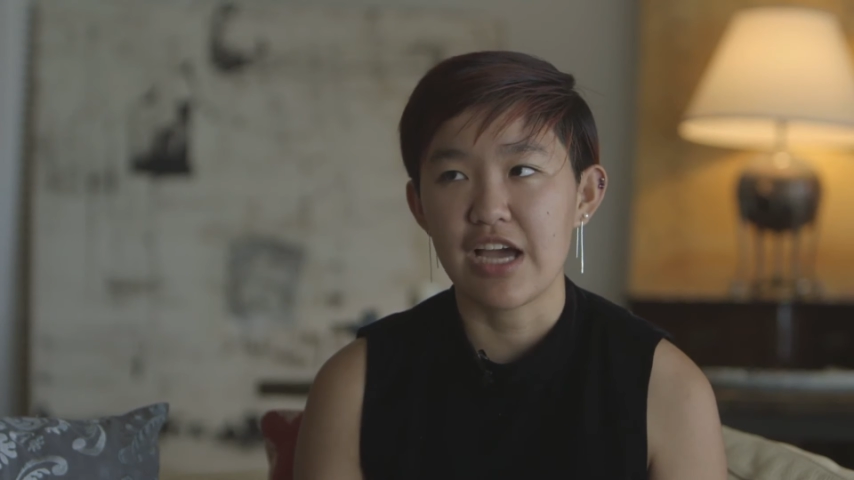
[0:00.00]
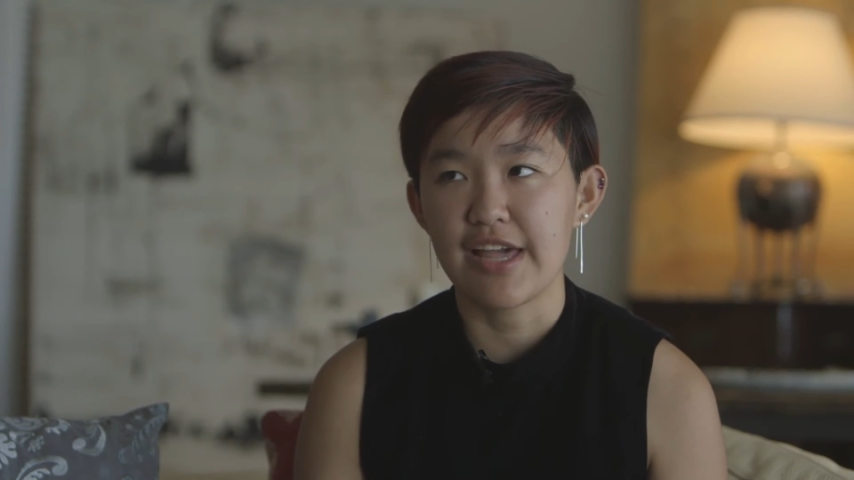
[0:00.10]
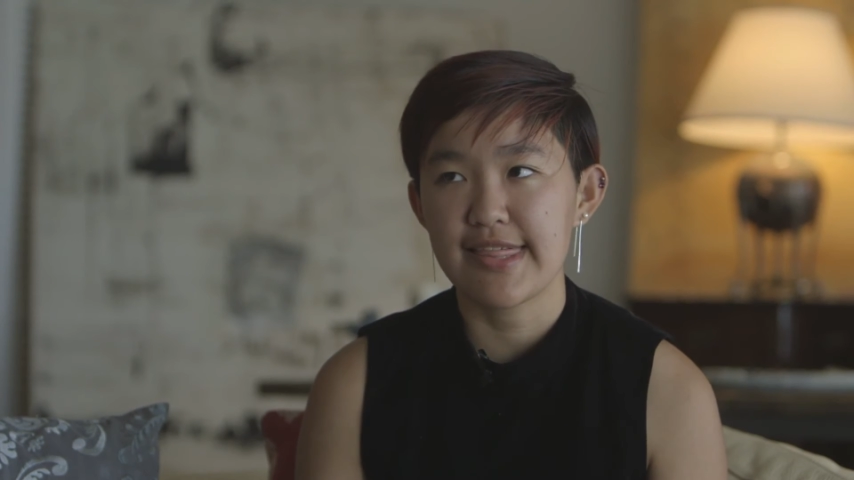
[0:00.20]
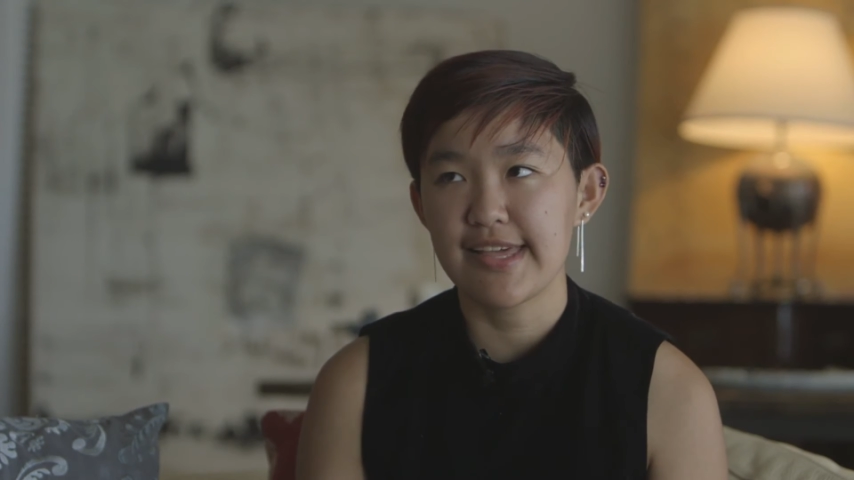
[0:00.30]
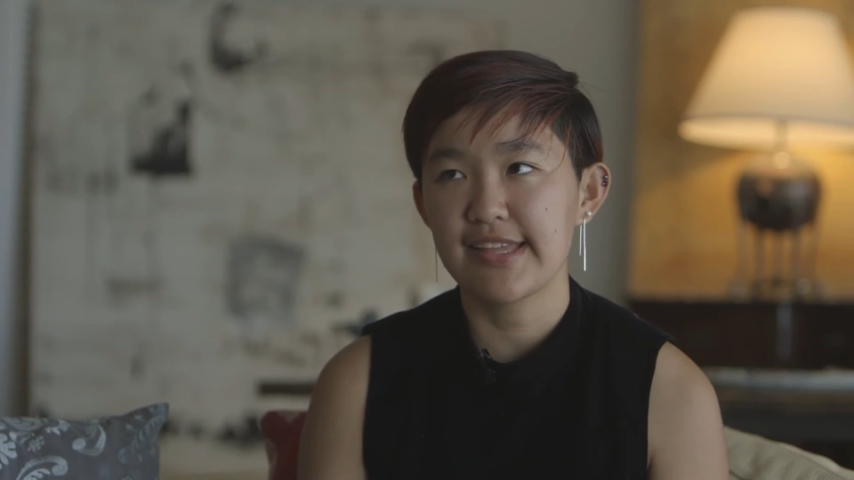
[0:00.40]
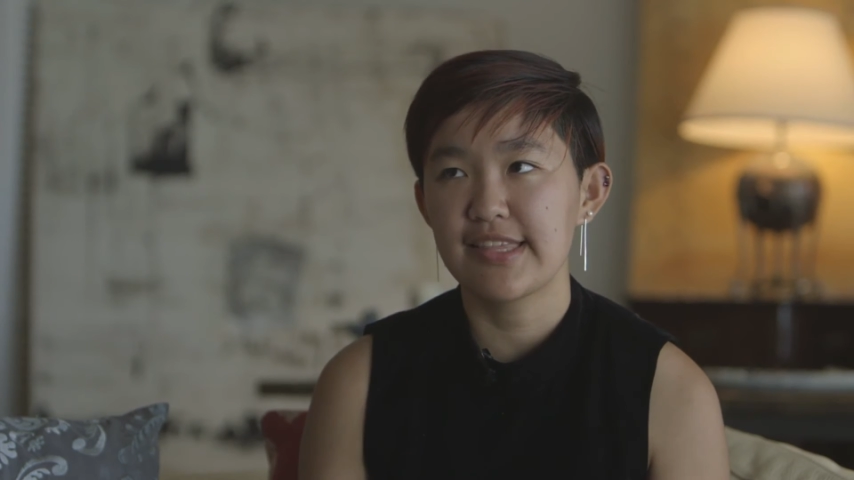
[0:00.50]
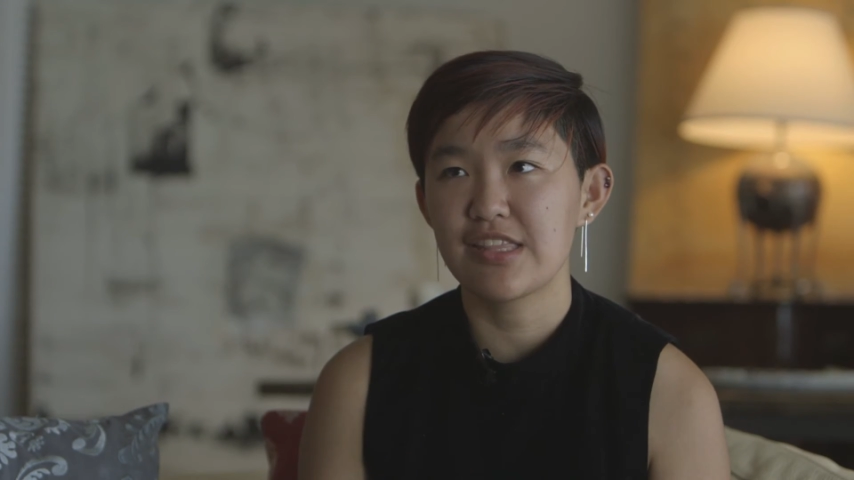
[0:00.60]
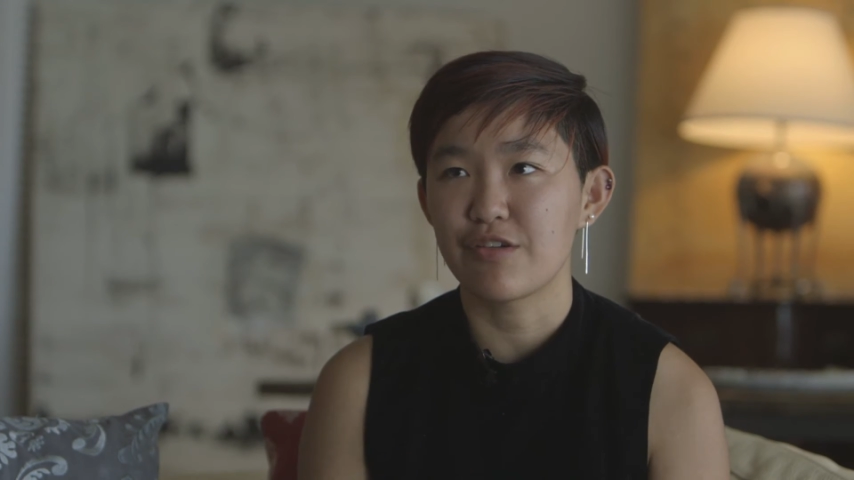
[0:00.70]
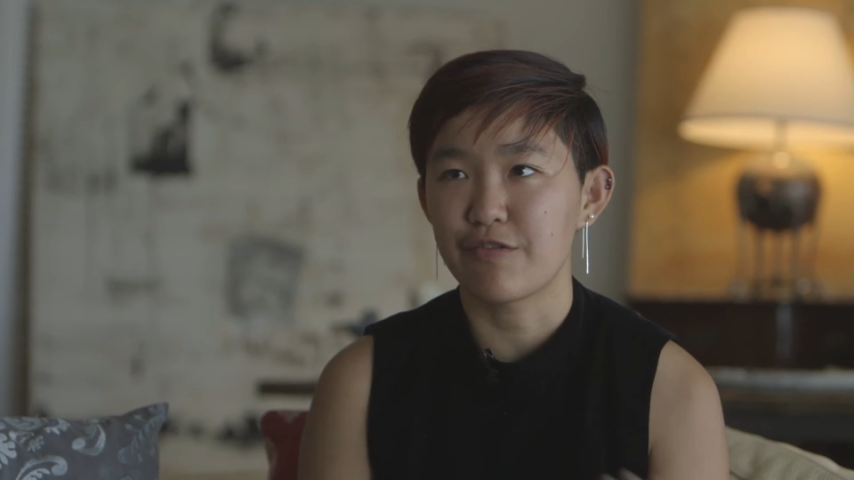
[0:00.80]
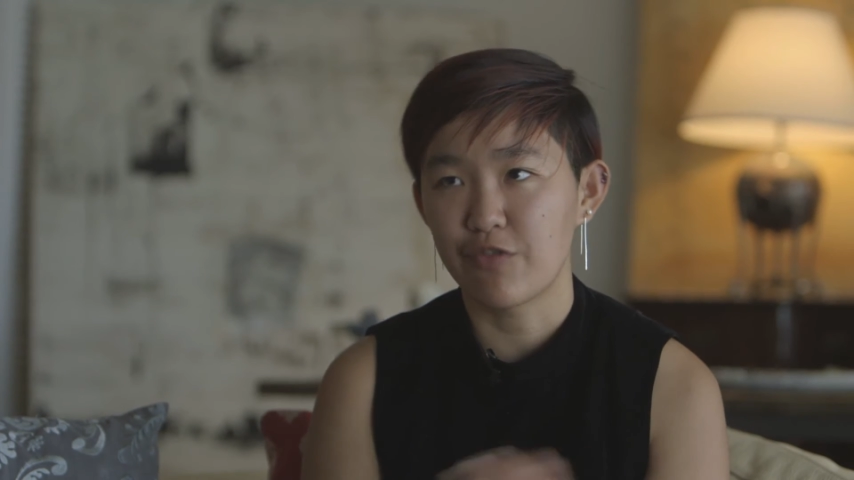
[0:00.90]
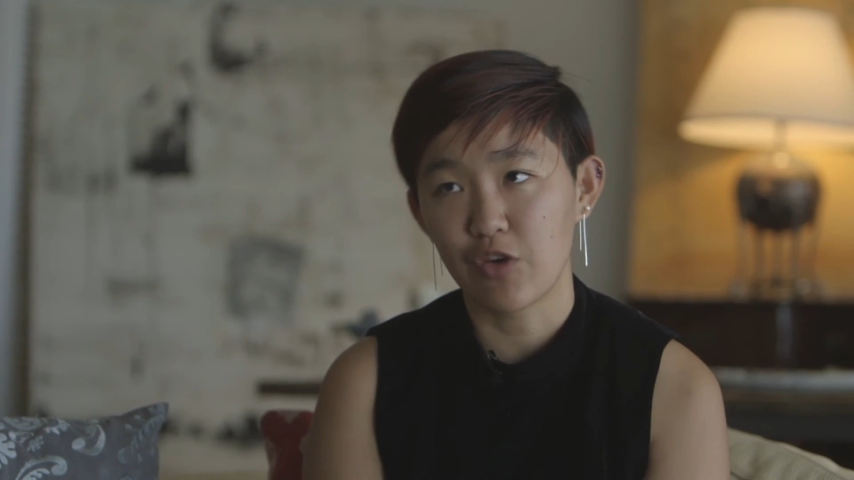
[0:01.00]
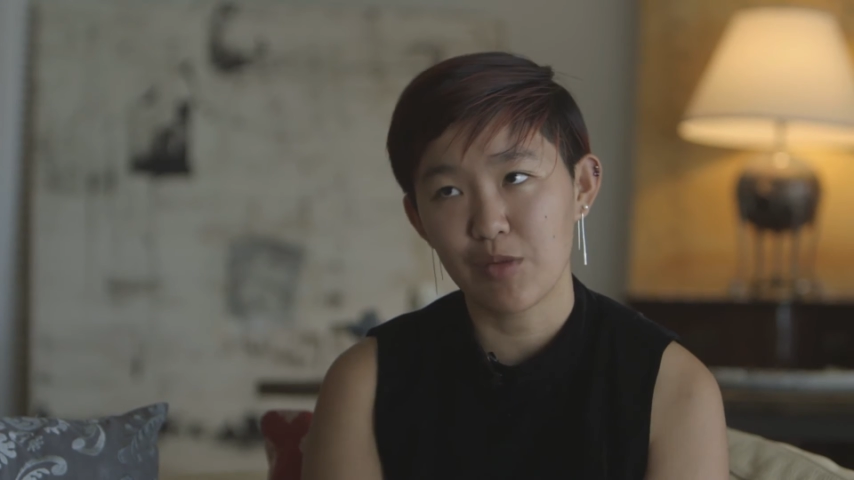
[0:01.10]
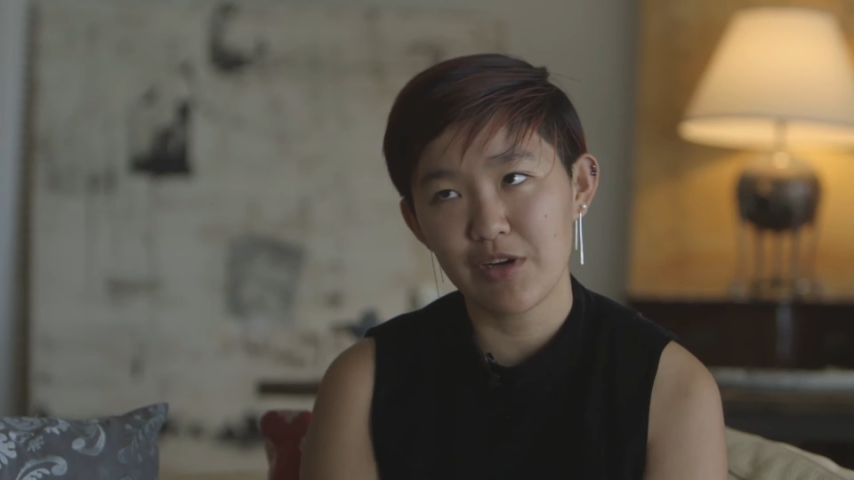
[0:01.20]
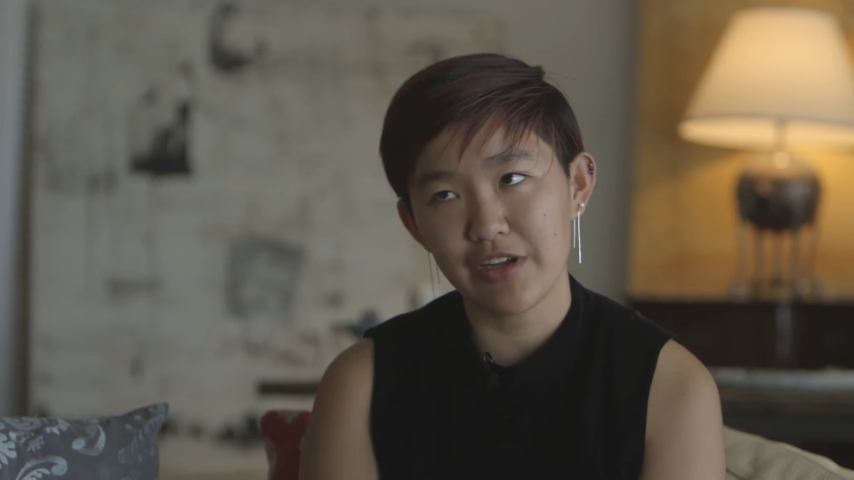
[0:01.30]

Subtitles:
I think that the former